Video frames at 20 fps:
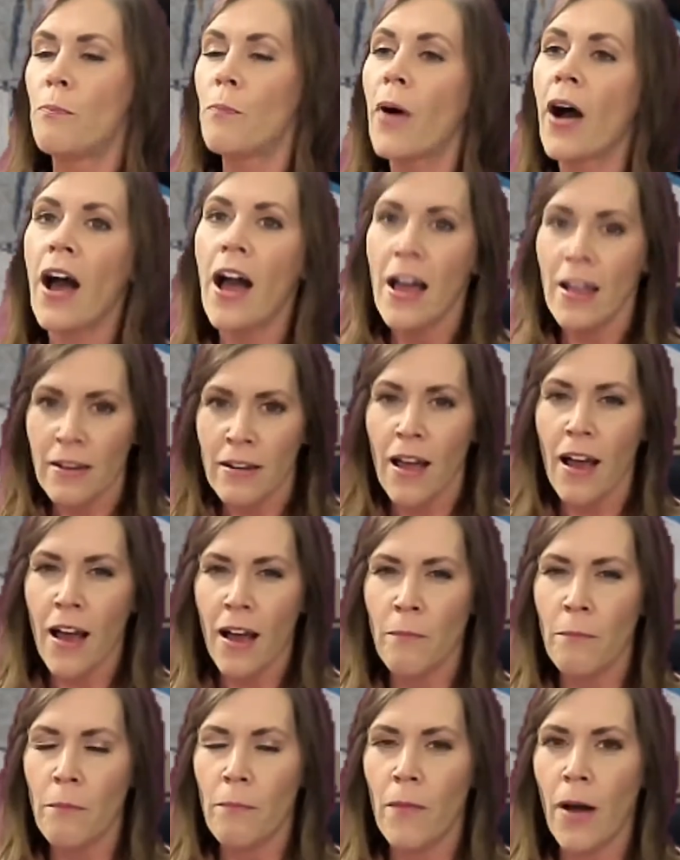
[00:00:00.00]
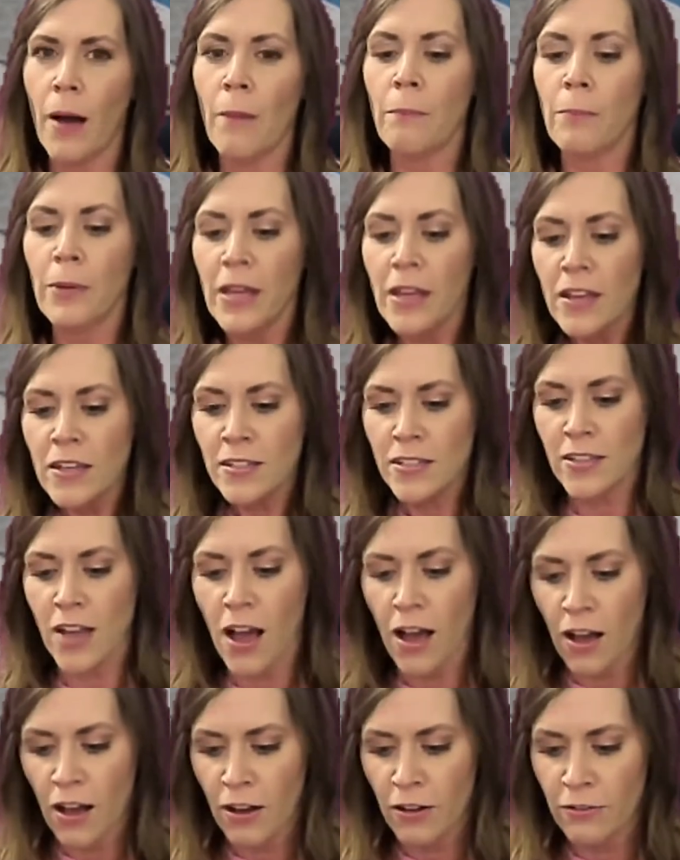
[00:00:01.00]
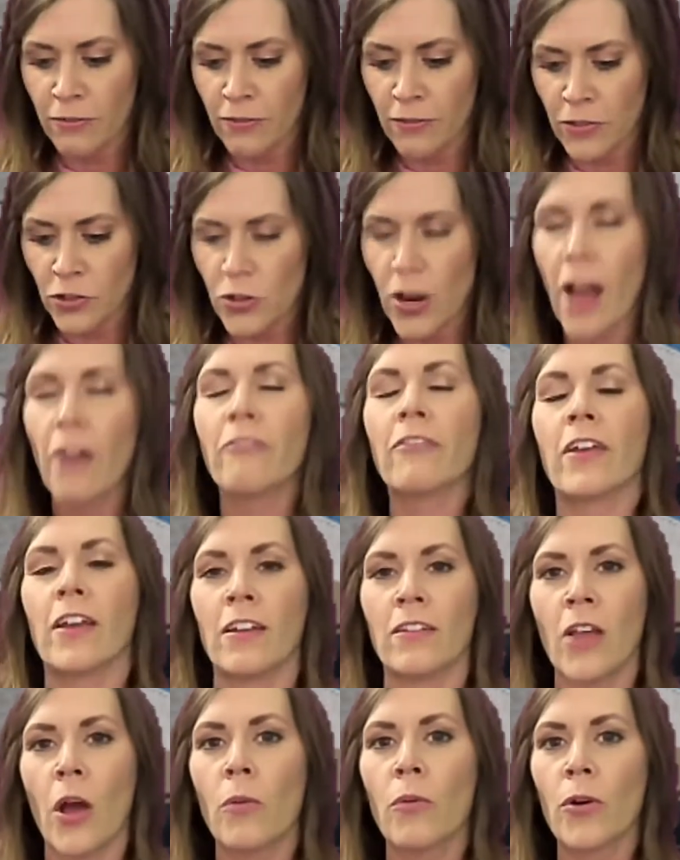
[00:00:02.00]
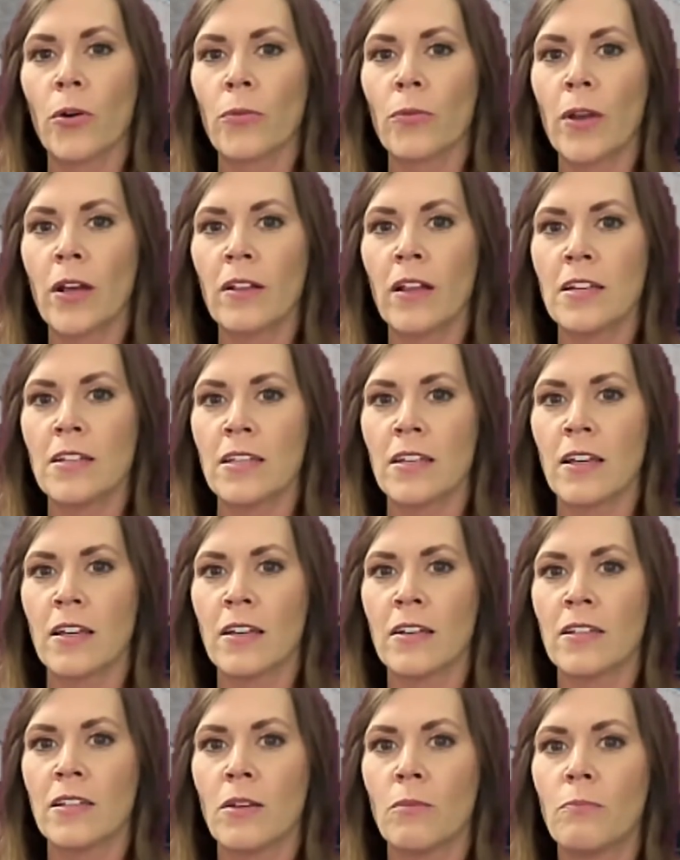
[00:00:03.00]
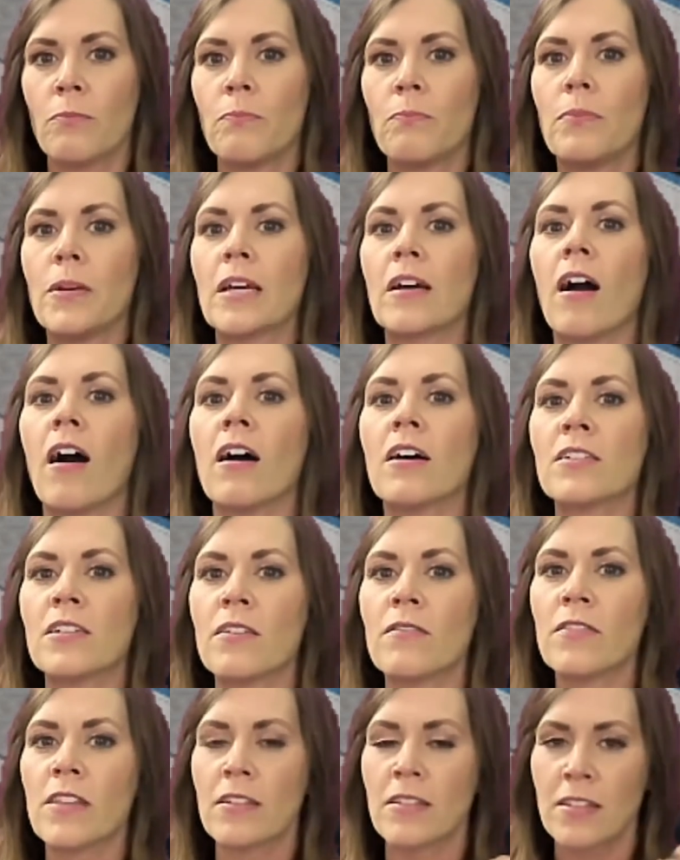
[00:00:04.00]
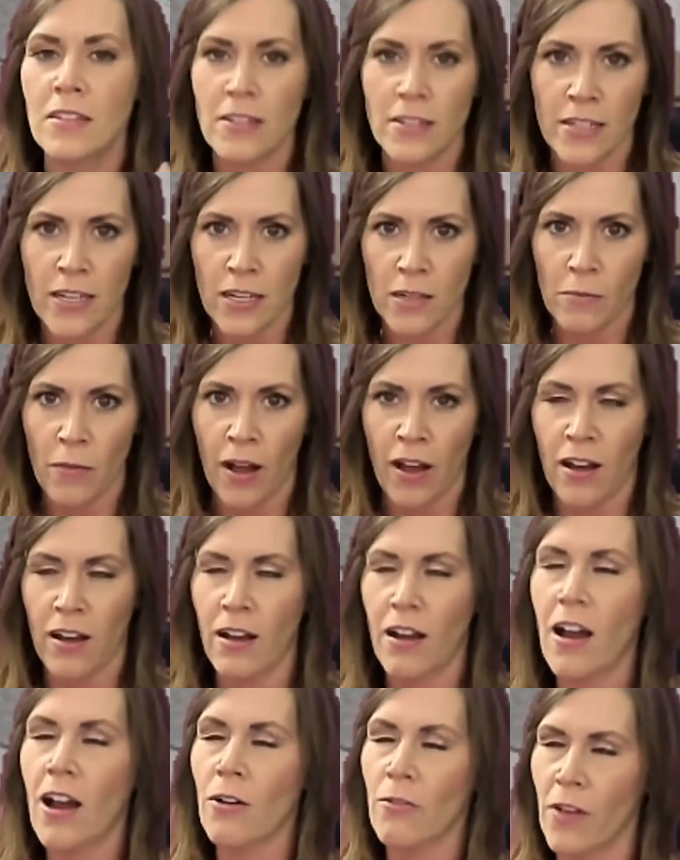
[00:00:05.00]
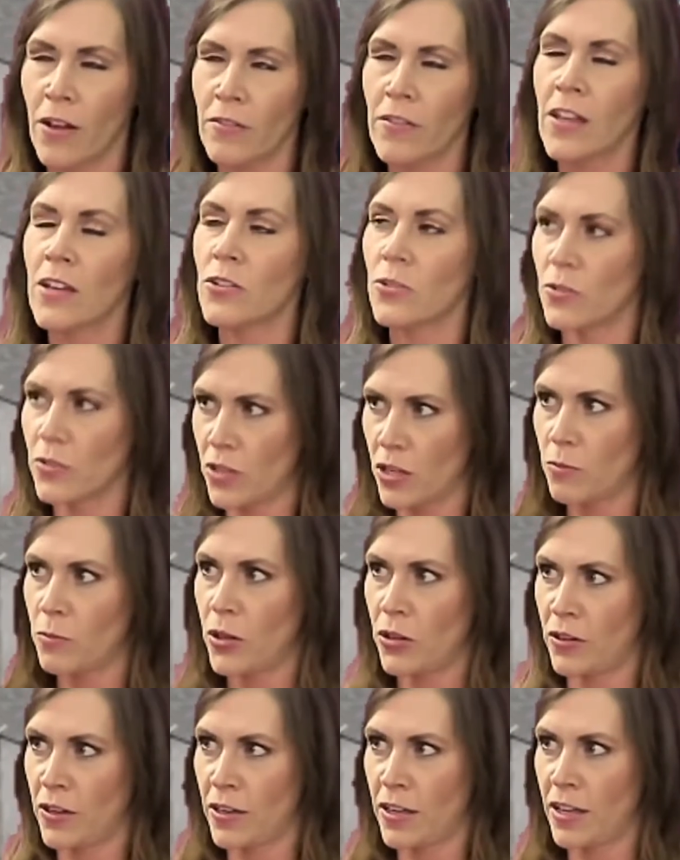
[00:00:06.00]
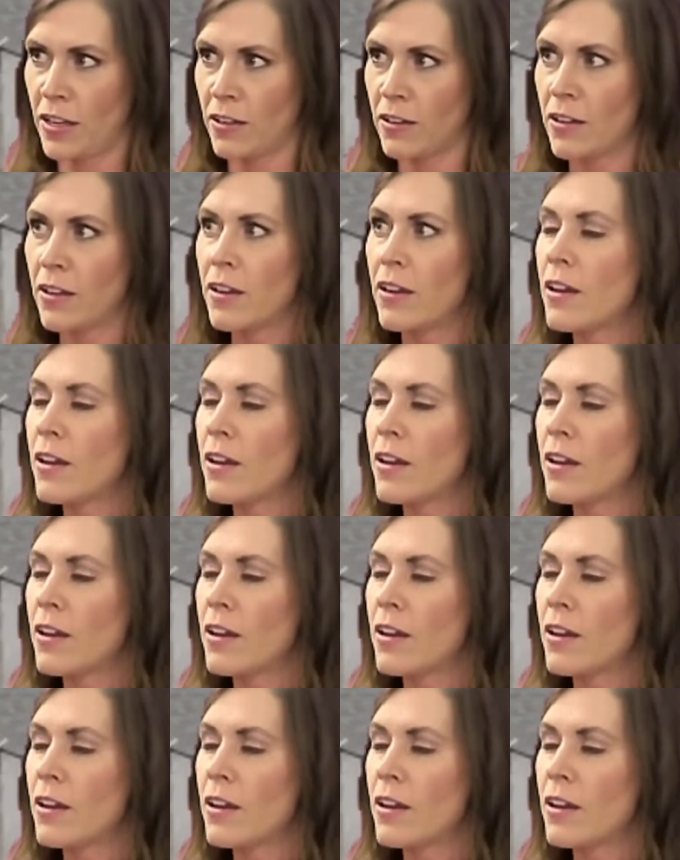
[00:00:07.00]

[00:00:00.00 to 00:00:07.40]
But an, a, a piece of trafficking that we're realizing is because of the stigma around the adult community.